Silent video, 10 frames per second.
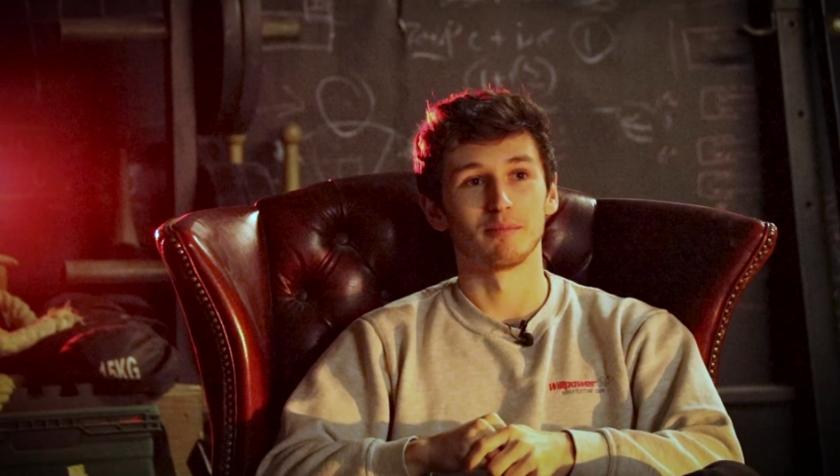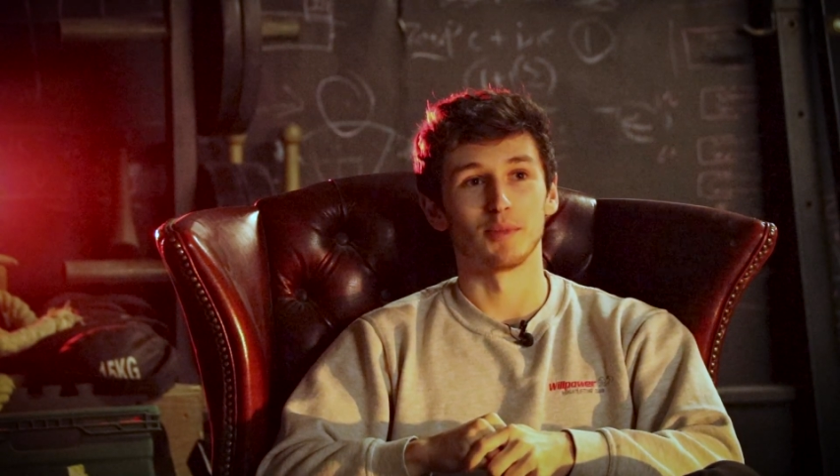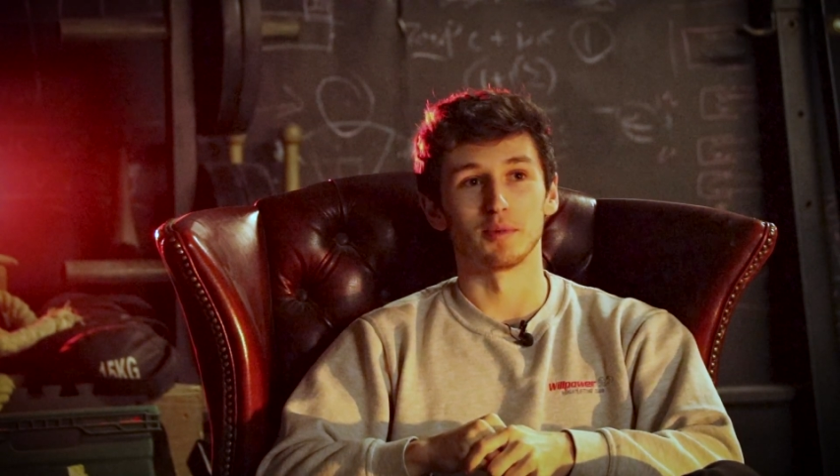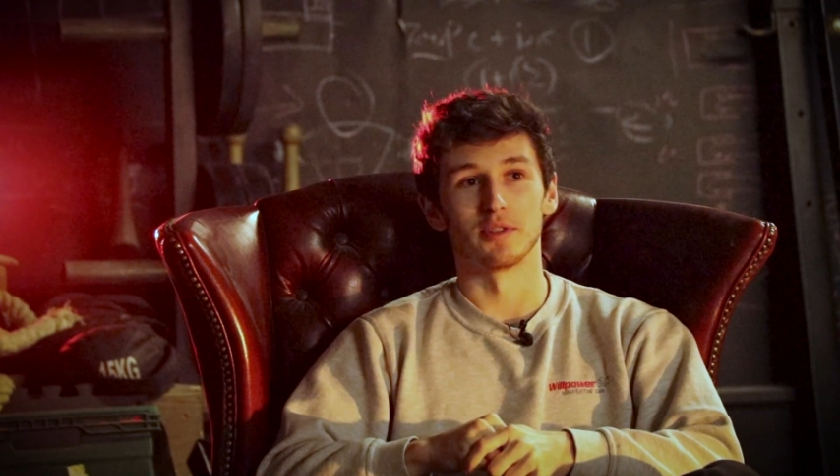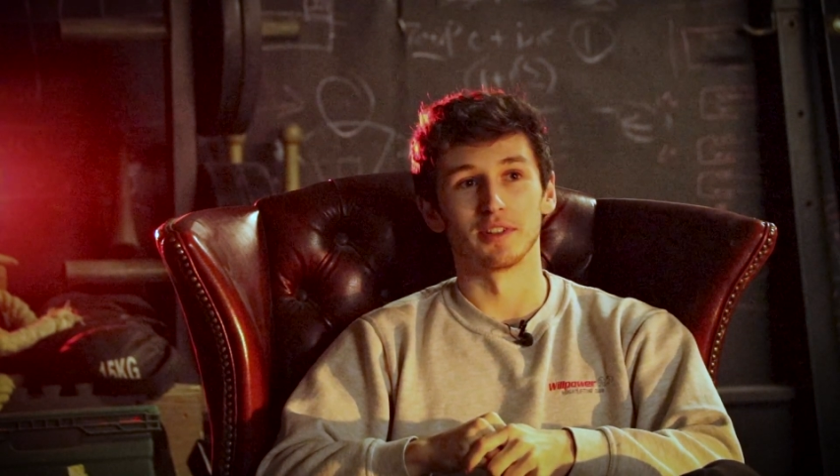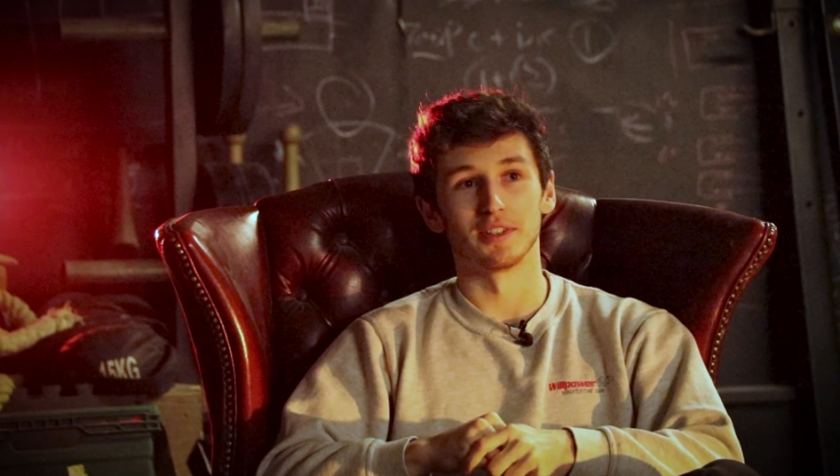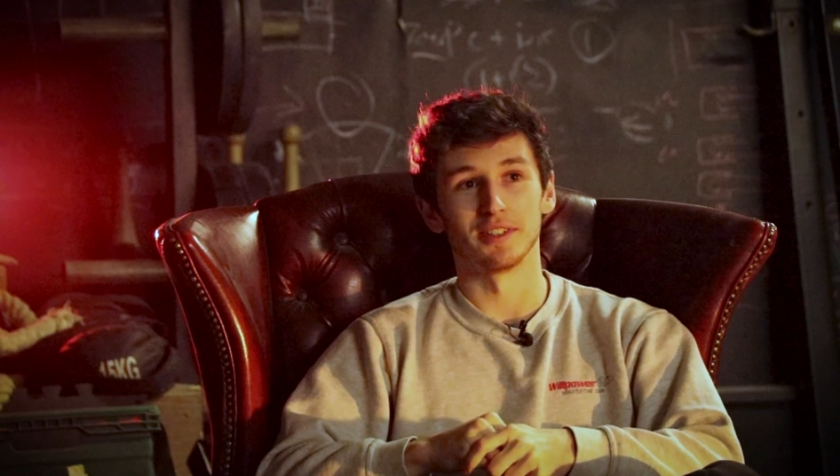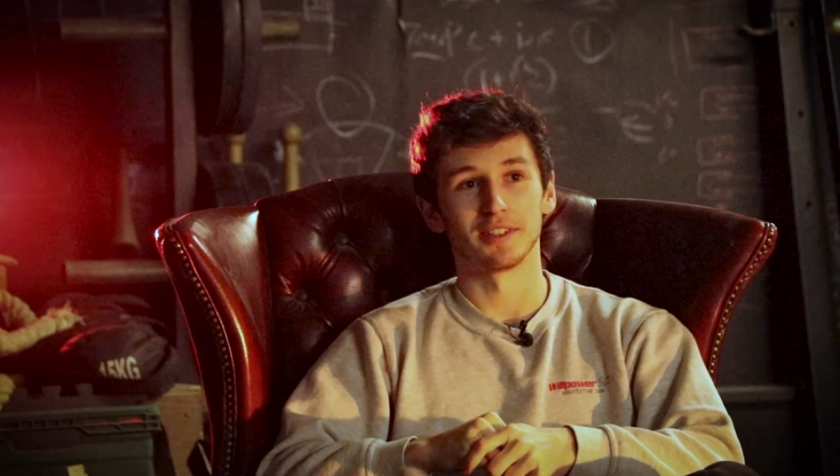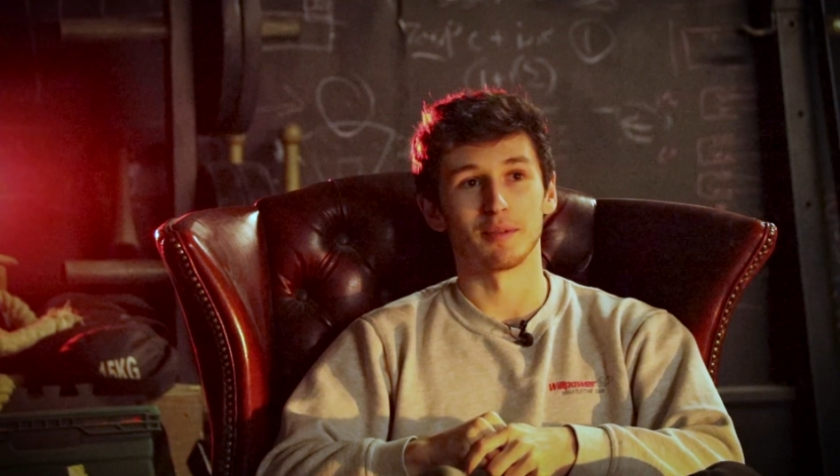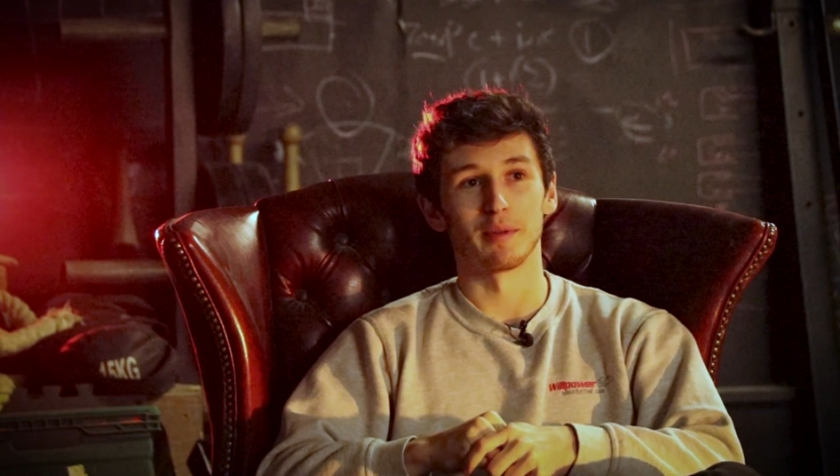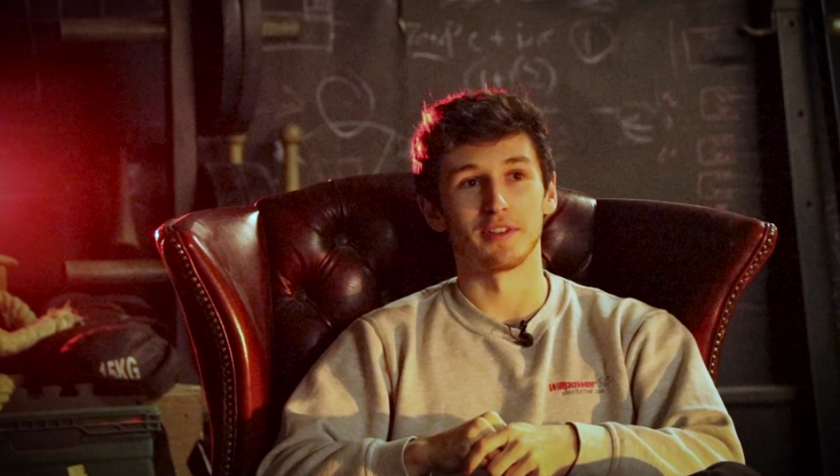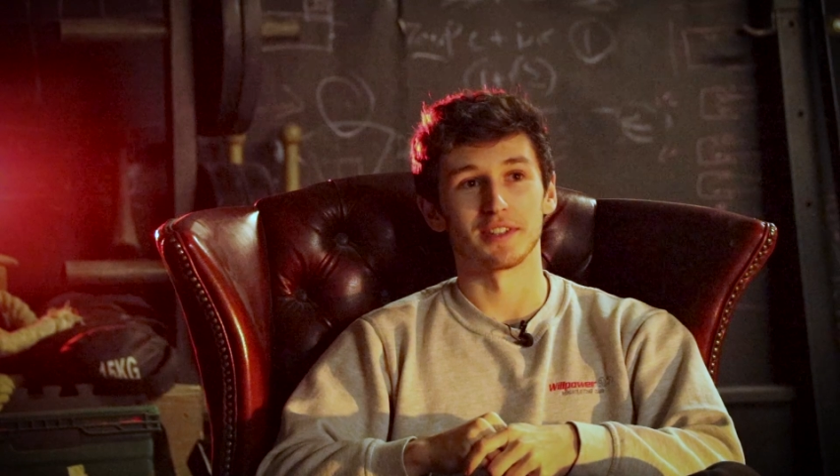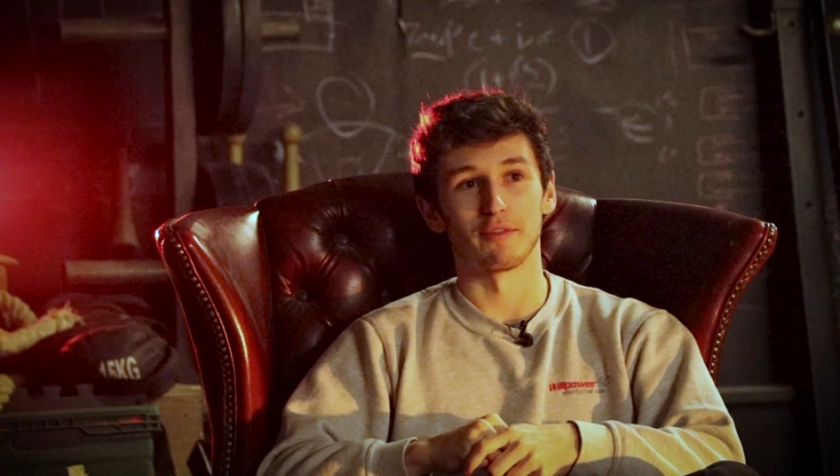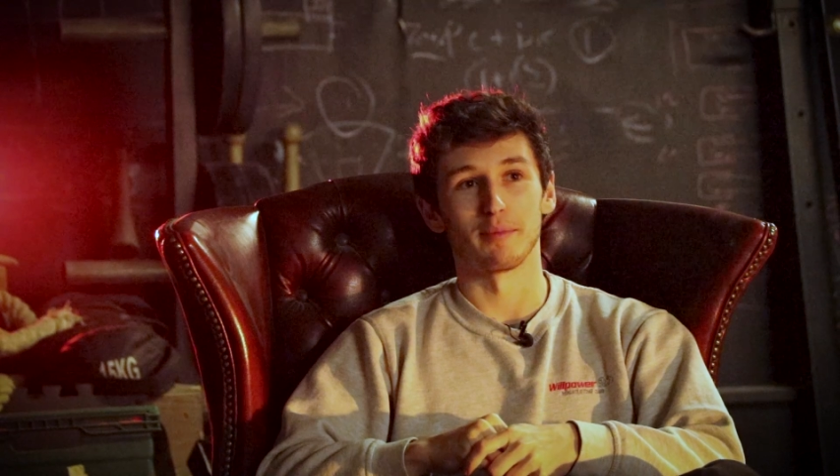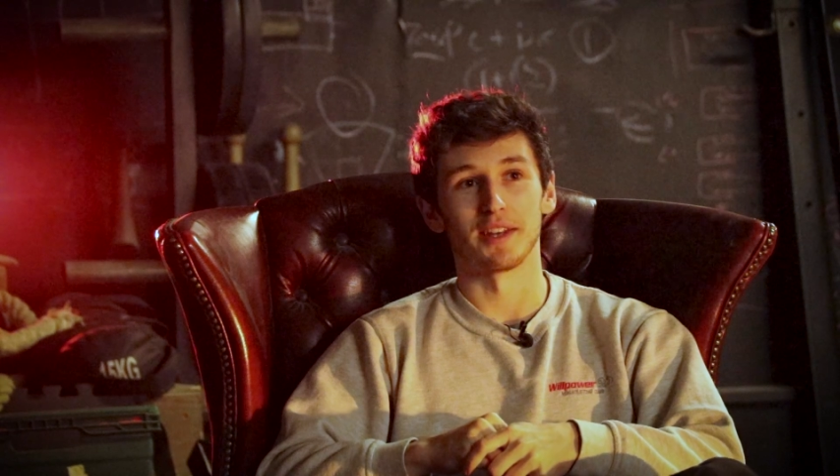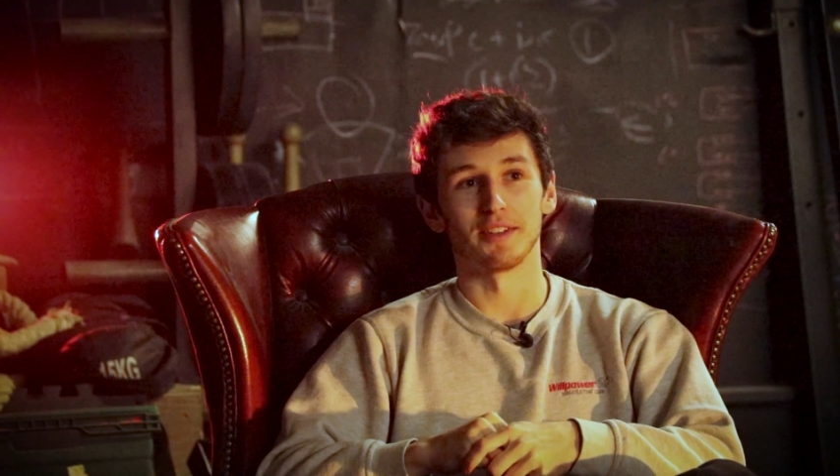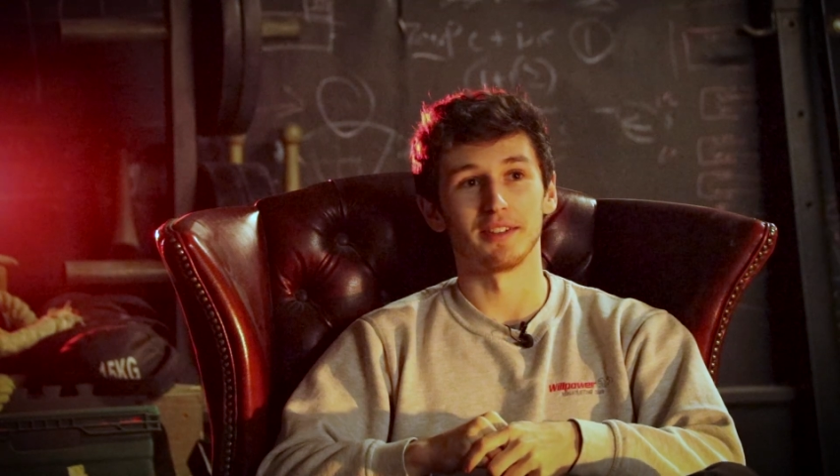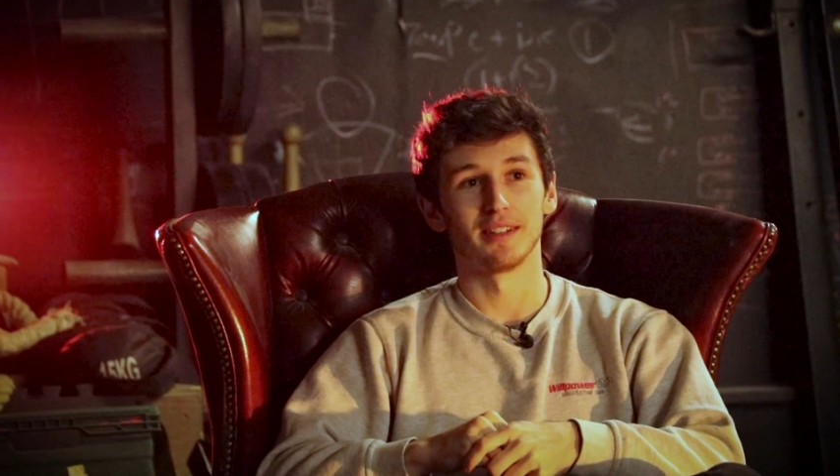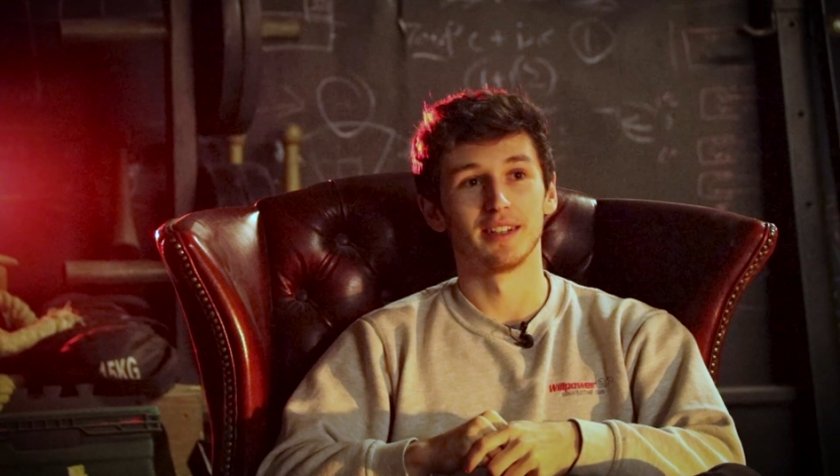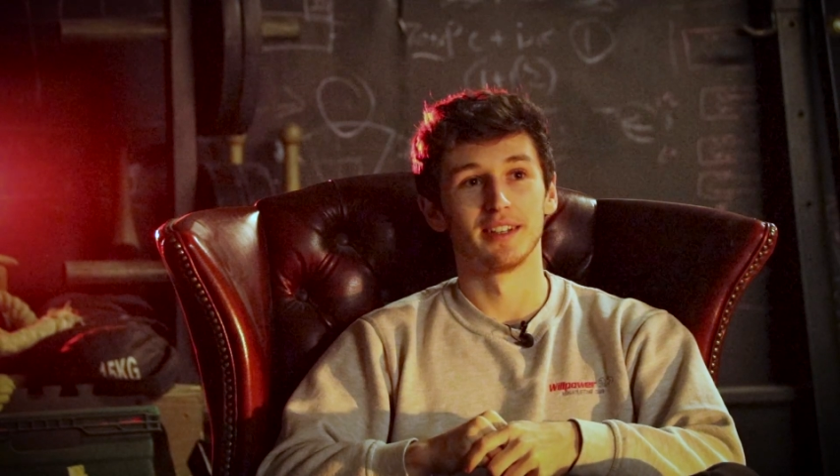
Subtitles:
Bob's your uncle, got my first ever medal.